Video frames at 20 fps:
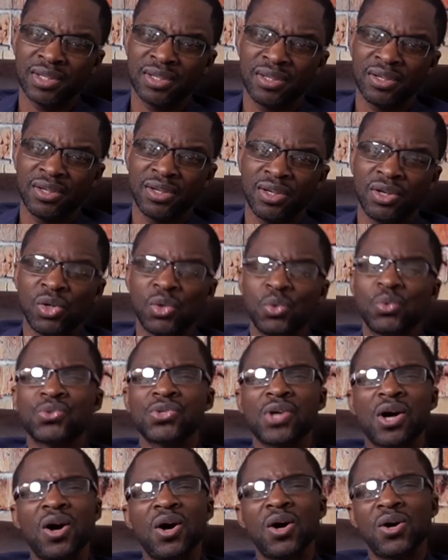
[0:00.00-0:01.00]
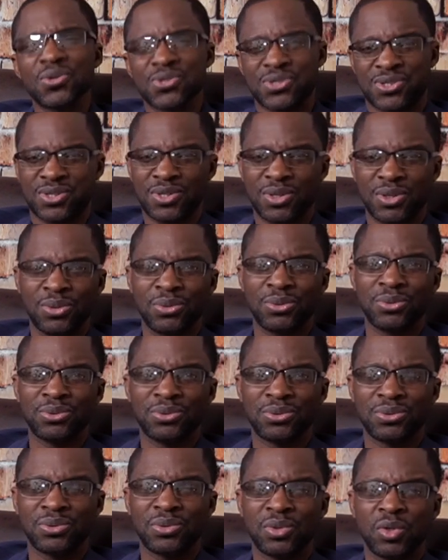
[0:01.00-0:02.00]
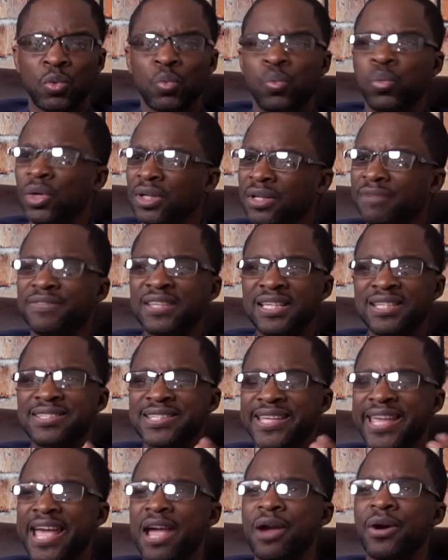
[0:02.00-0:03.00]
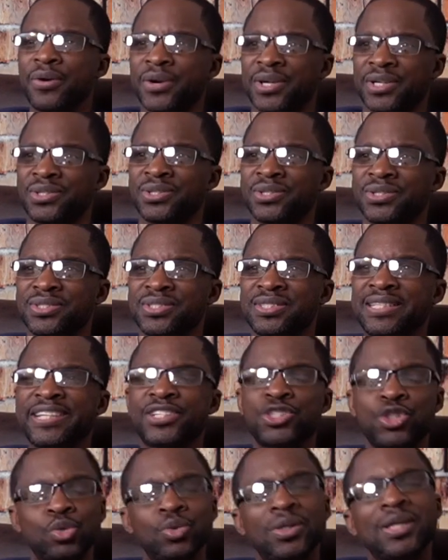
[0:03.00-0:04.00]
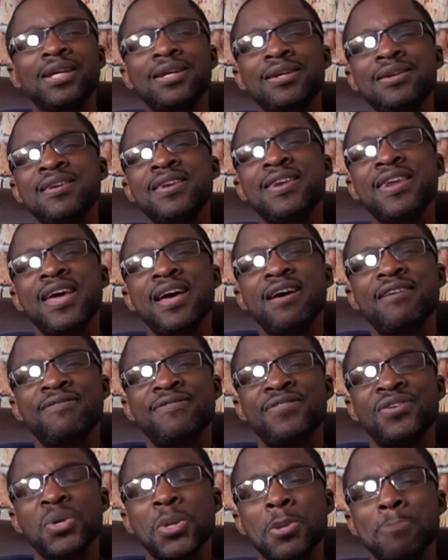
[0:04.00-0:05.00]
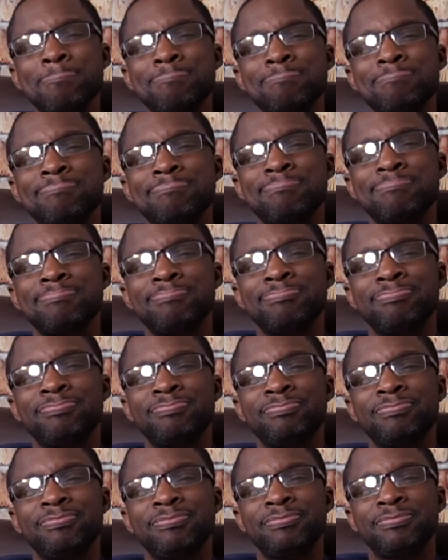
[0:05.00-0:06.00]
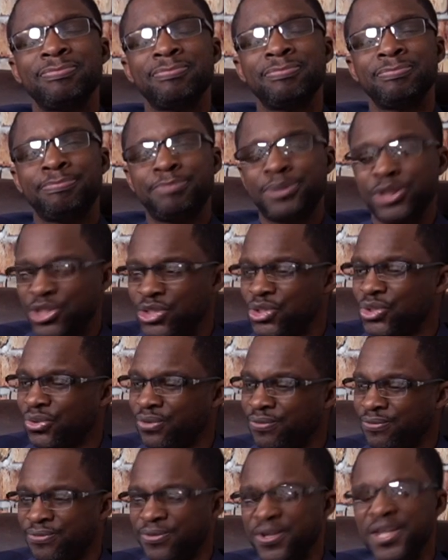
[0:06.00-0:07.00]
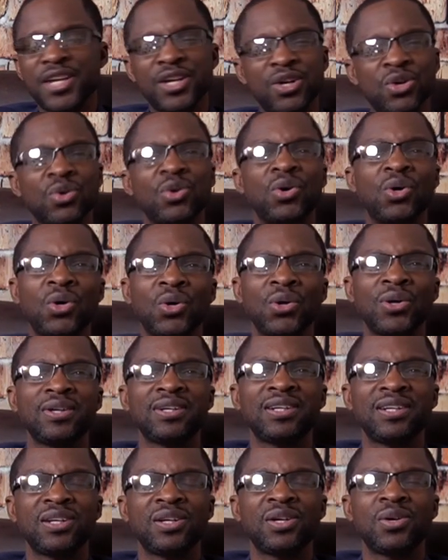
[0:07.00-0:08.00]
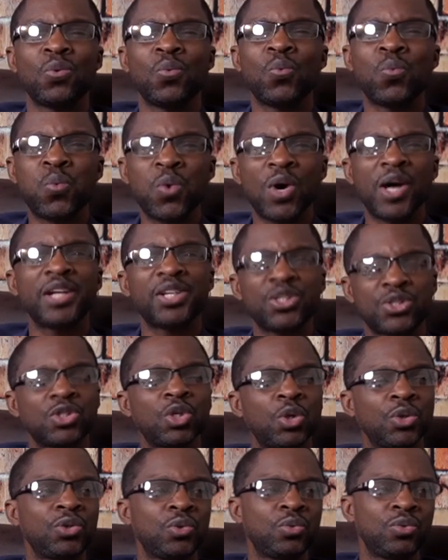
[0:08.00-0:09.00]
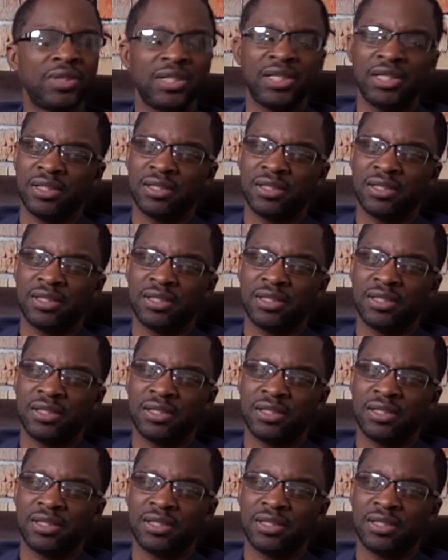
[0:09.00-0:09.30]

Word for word: who's also one of these characters that you can never put your finger on what is so unique.